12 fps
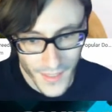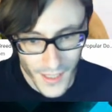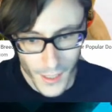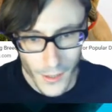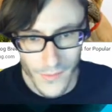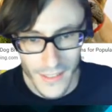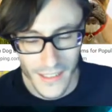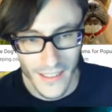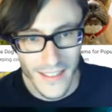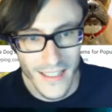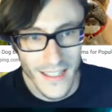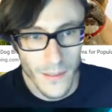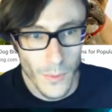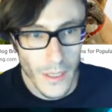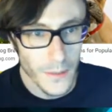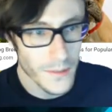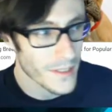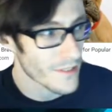COVID-19
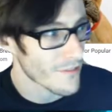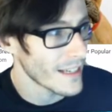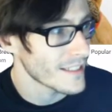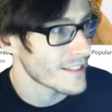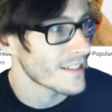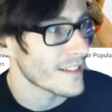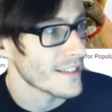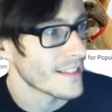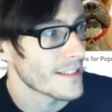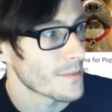world strategy, as